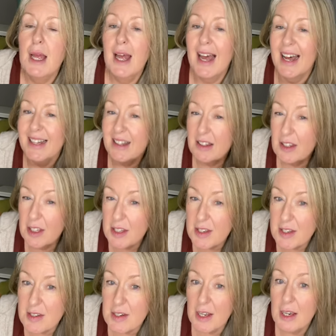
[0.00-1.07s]
At this
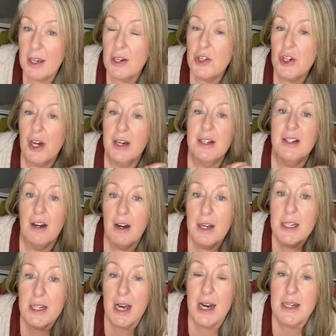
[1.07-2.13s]
stage, I'd kind
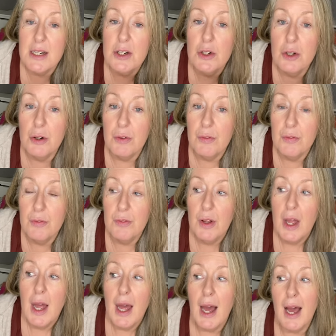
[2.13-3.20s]
of had enough.
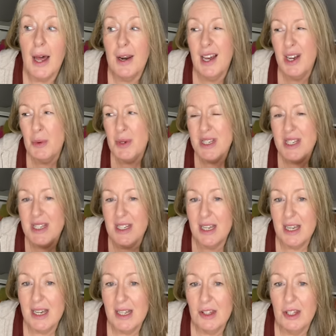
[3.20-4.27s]
And I was
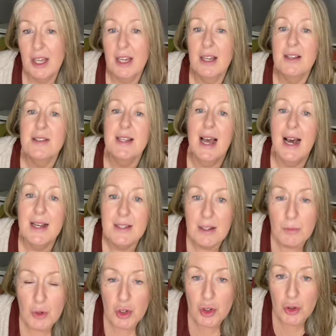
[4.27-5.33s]
seeing things, as I'm
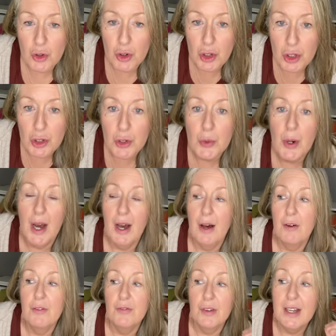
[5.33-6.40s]
sure you
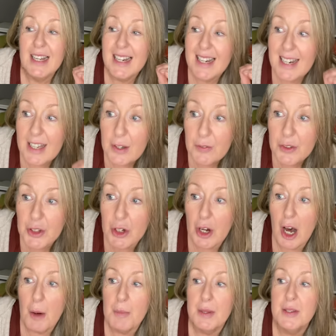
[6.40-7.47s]
have, leave in the
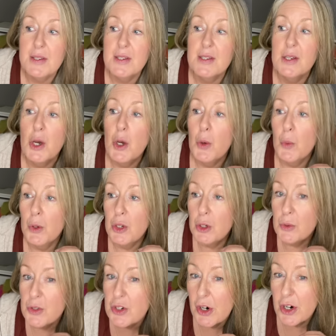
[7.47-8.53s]
comments when you
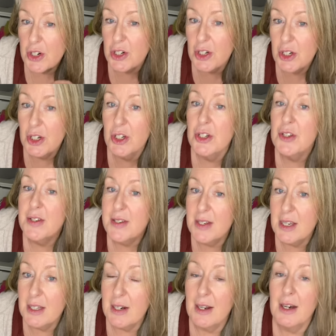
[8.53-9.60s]
started to see
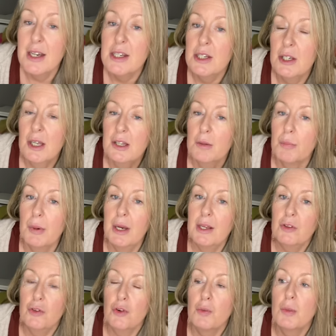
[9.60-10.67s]
the light and get the
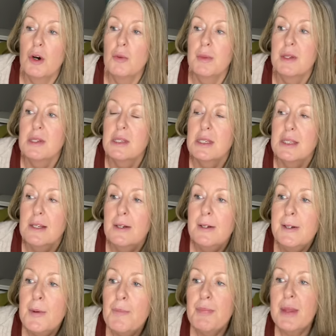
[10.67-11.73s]
breakthrough moments.
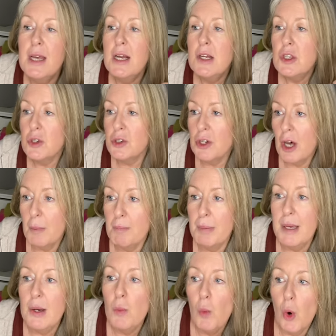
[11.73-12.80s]
So, not
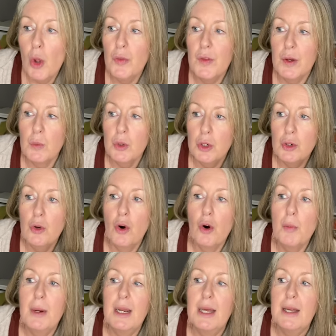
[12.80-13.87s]
being one that would
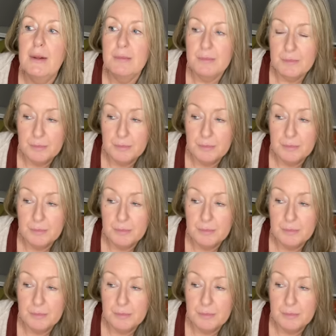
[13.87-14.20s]
normally